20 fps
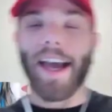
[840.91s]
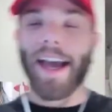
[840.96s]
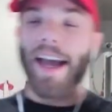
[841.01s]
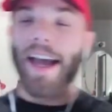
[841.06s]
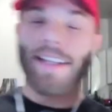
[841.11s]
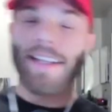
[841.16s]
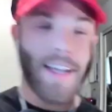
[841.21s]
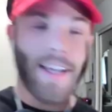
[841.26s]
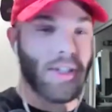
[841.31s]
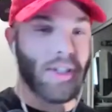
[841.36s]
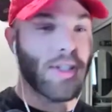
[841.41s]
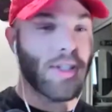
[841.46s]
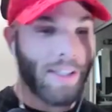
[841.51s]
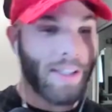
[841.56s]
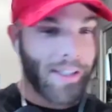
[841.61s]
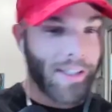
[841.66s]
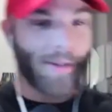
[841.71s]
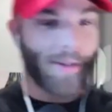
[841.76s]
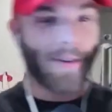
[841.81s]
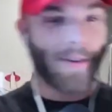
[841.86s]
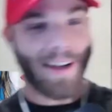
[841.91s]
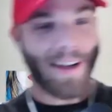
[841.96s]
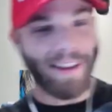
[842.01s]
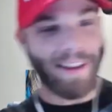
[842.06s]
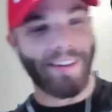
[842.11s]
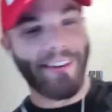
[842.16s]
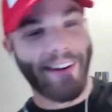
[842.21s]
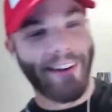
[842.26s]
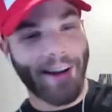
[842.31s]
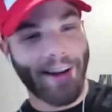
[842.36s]
It's actually legal where I
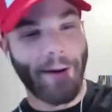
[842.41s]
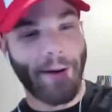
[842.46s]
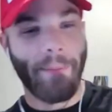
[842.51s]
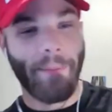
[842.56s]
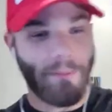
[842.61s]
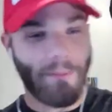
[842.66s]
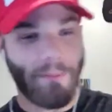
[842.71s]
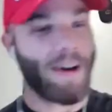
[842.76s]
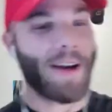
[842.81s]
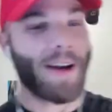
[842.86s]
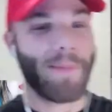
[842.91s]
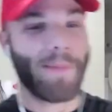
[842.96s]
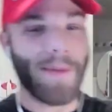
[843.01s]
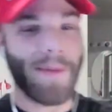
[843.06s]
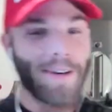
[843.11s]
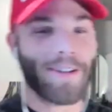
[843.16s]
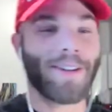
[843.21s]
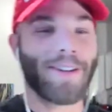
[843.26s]
live. I got a fucking medical